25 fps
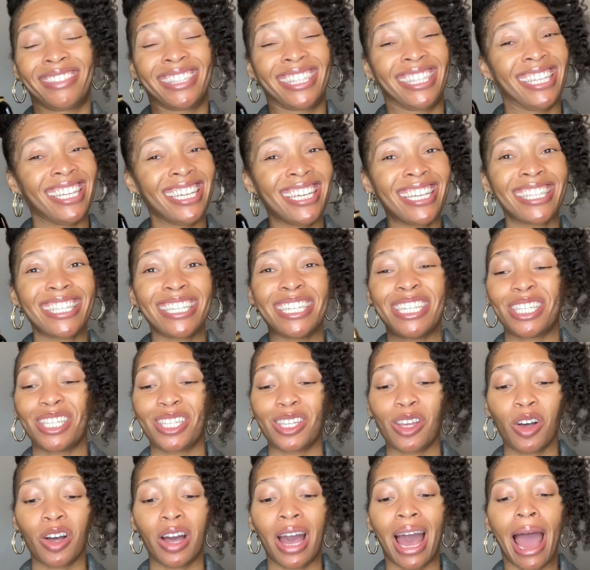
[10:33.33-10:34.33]
this is
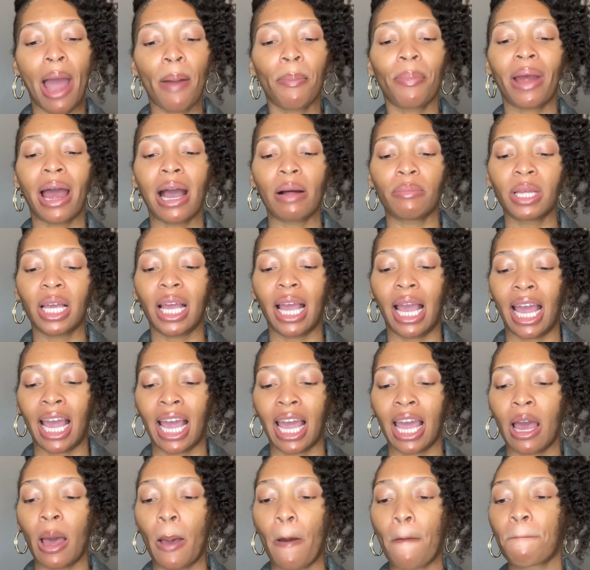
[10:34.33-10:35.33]
so good. I probably
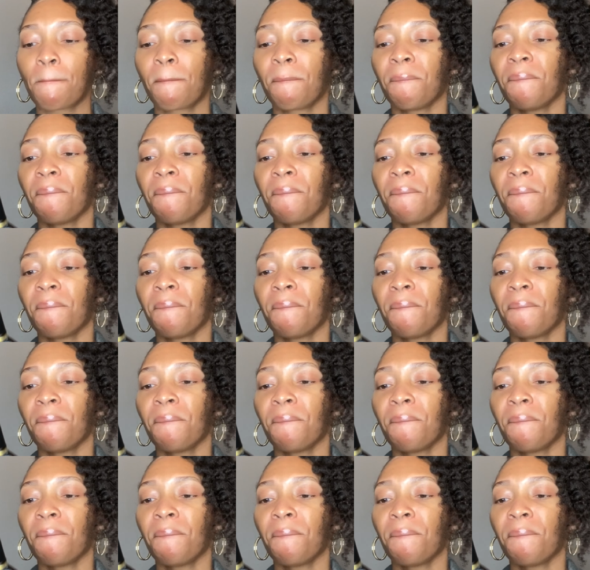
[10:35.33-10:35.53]
am